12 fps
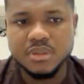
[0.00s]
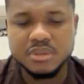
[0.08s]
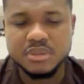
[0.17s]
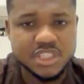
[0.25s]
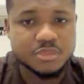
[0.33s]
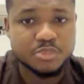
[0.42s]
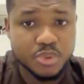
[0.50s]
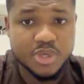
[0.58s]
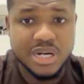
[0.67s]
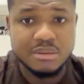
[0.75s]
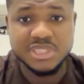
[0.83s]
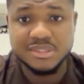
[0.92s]
This
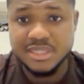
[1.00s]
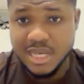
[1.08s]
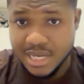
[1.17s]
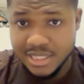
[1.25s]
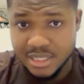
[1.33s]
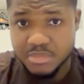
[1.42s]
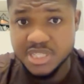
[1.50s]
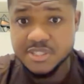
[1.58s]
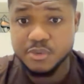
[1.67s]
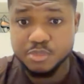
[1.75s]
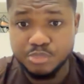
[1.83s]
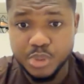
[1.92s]
program, this academy is
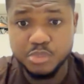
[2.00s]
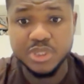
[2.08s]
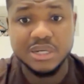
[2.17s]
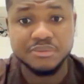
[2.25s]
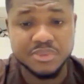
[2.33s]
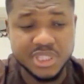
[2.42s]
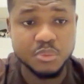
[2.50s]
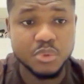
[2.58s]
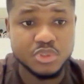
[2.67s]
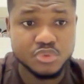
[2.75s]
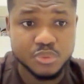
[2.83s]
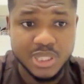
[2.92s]
for people that really
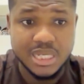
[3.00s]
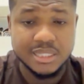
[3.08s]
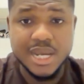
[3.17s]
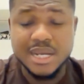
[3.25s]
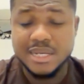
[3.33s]
want to learn,